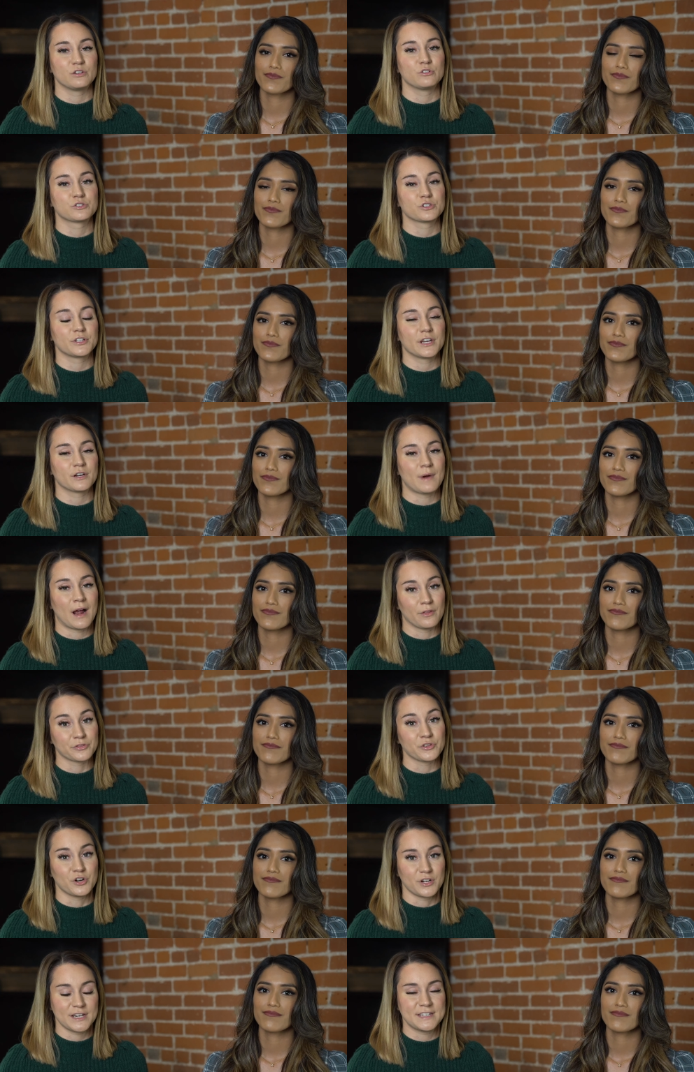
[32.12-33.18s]
Speaker 1: usually
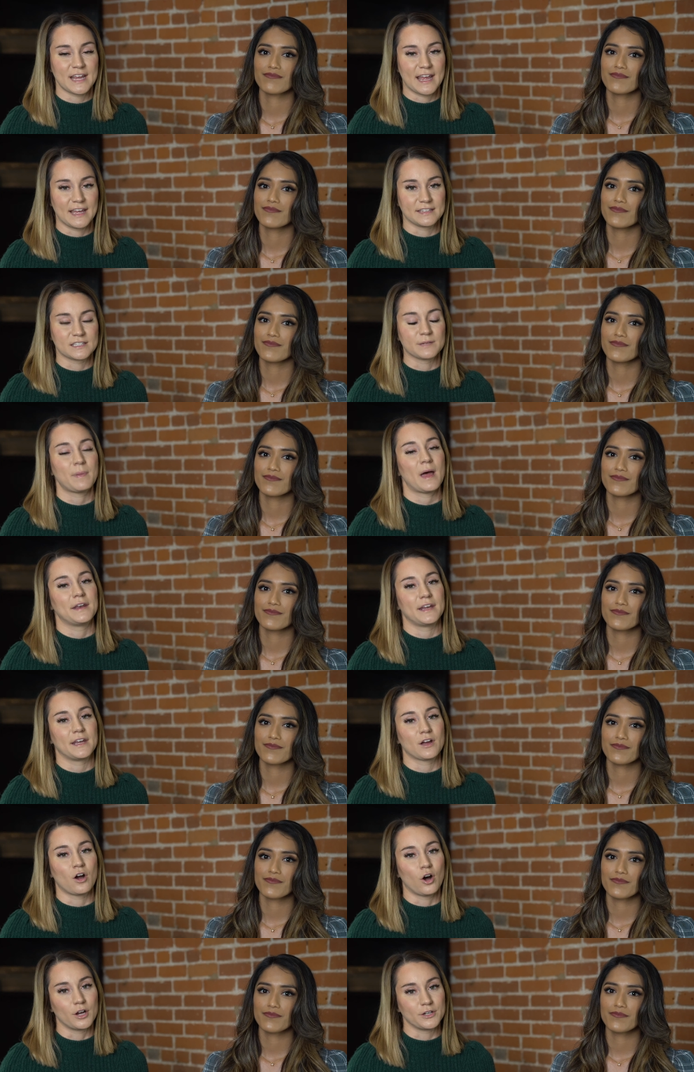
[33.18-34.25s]
around 30 days
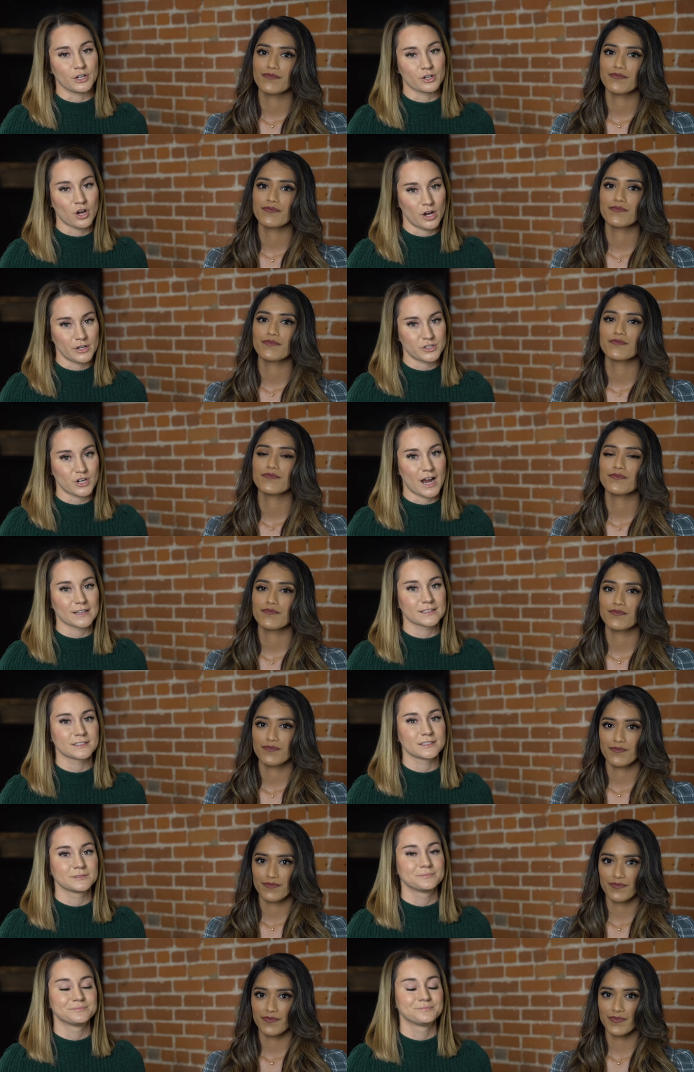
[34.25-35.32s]
depending on your
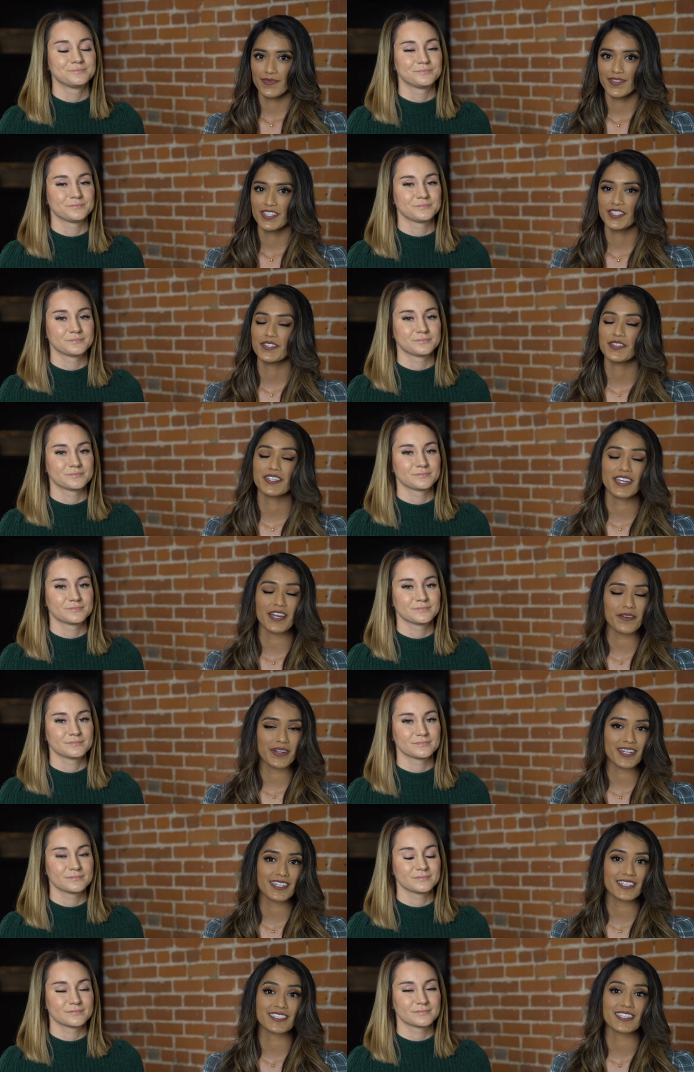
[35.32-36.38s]
contract.
Speaker 2: get
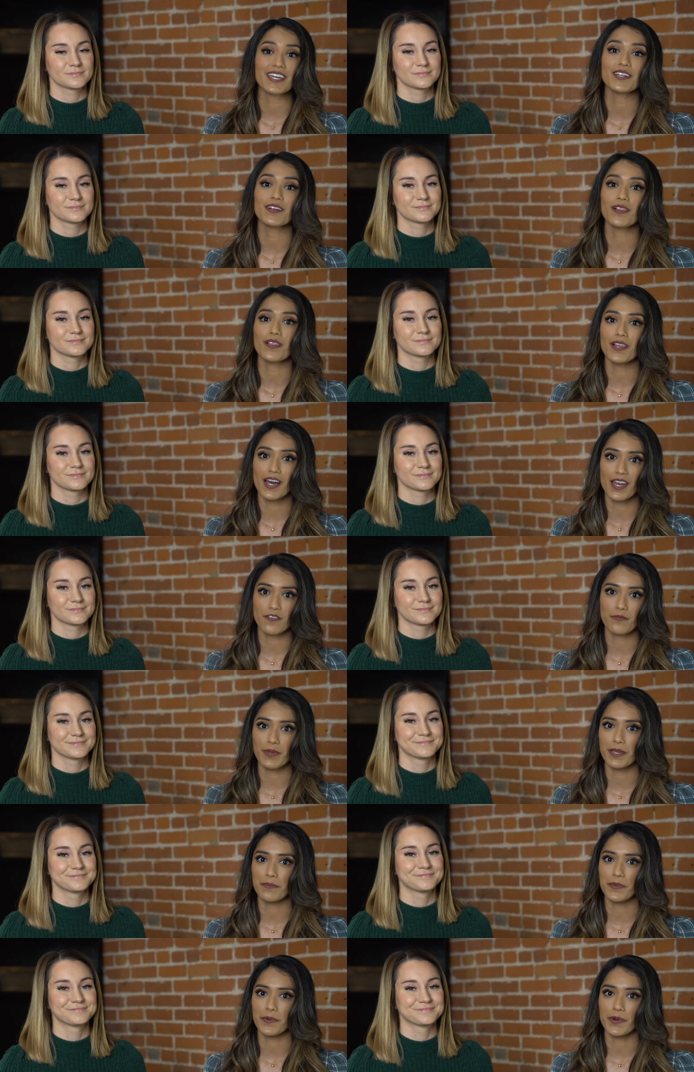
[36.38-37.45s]
ready to sign a lot of
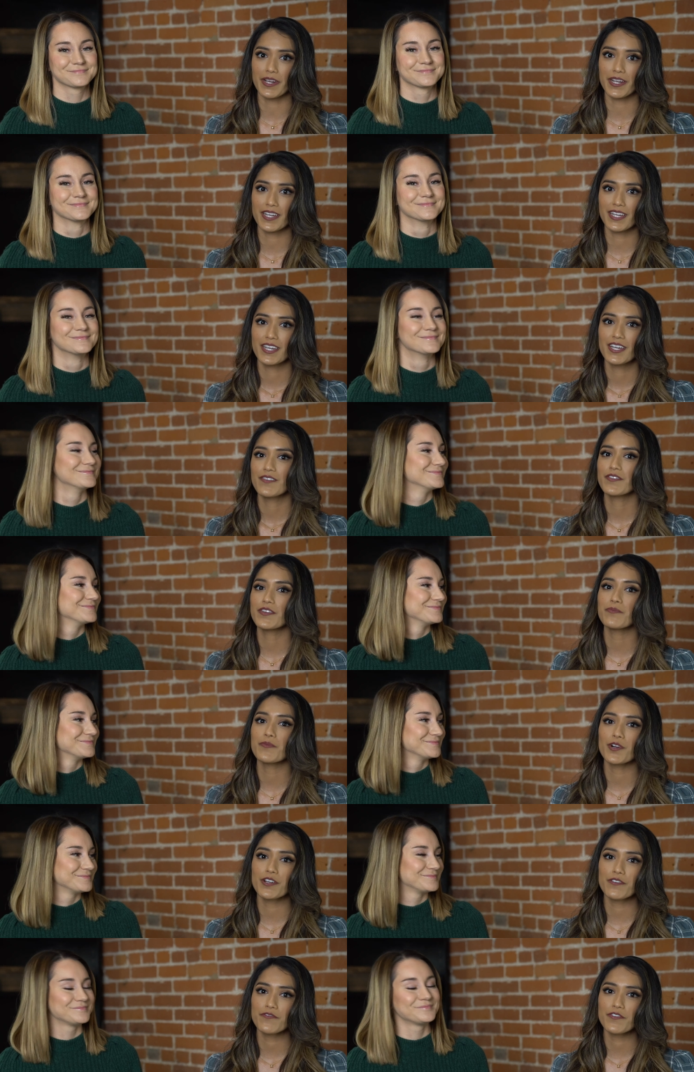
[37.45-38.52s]
paperwork. For
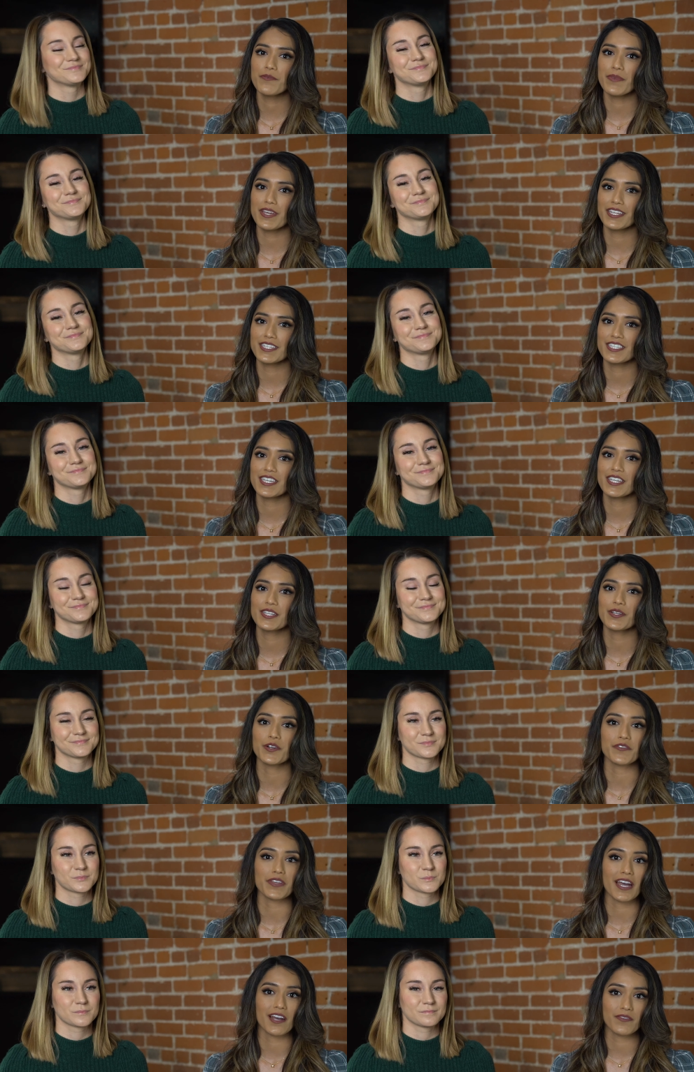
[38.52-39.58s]
more information or
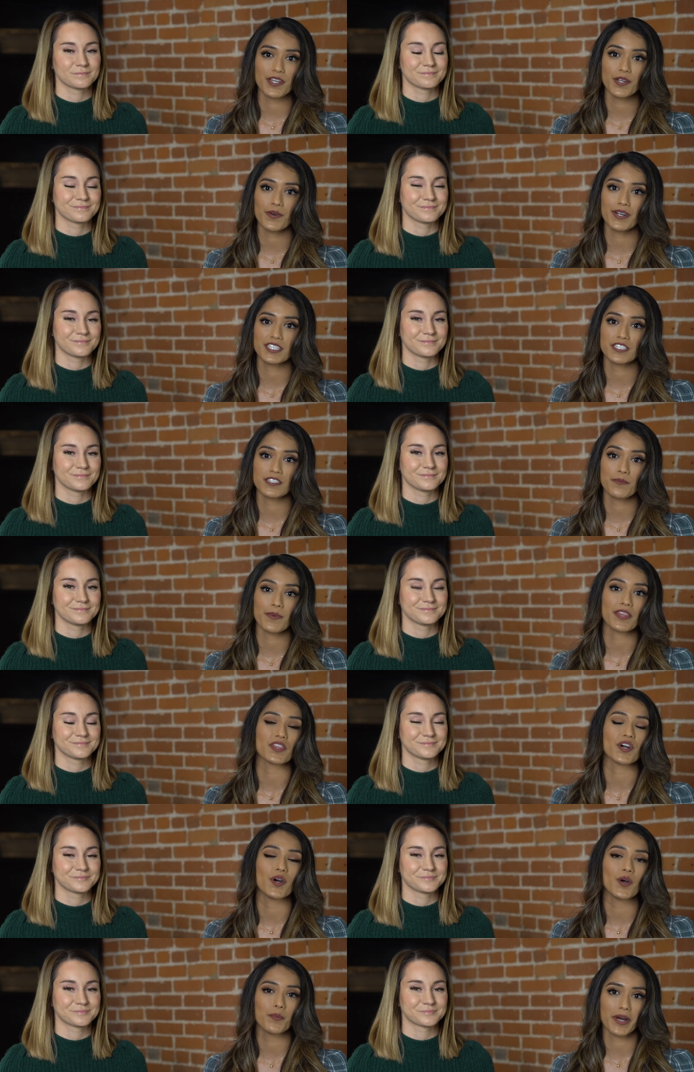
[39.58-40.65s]
if you have any questions about
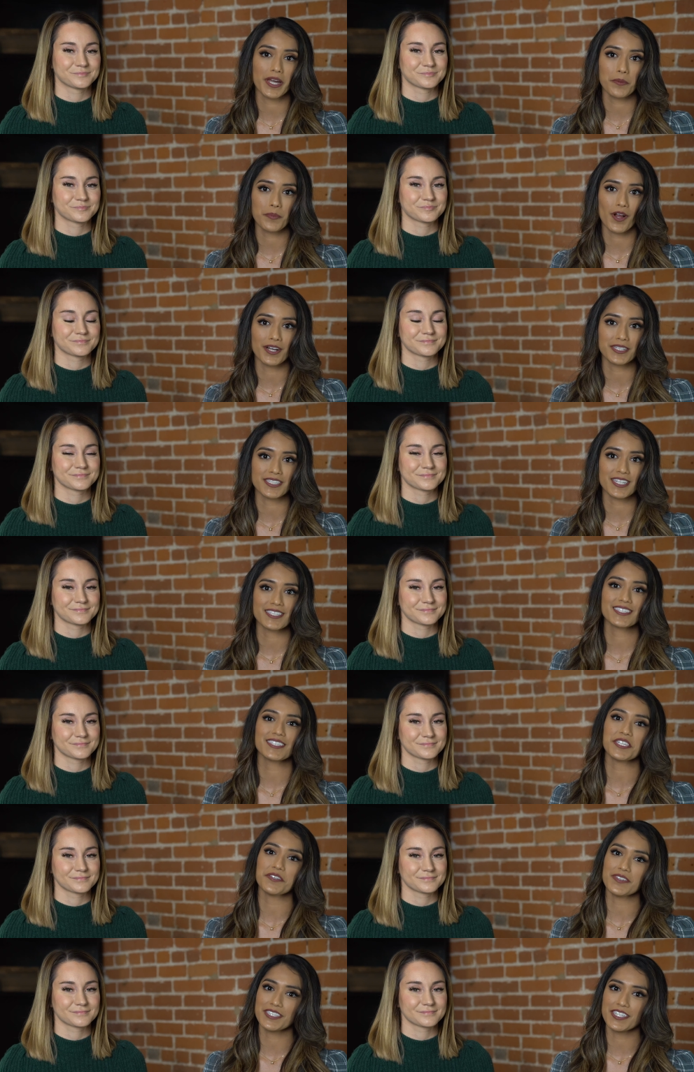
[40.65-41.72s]
the home buying process,
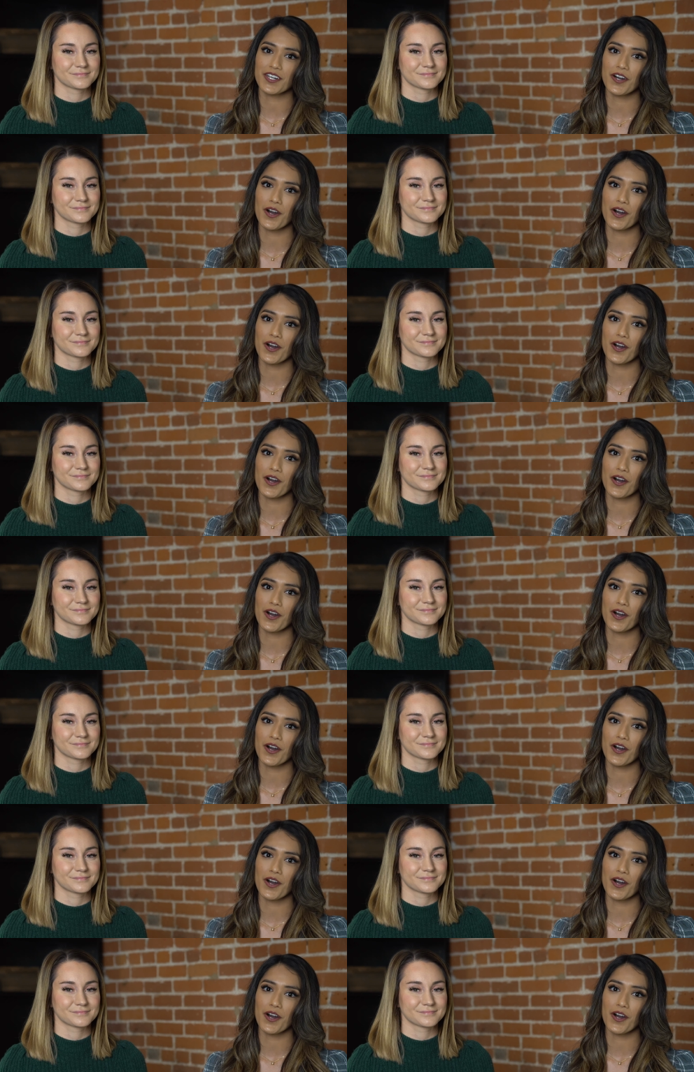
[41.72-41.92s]
give us a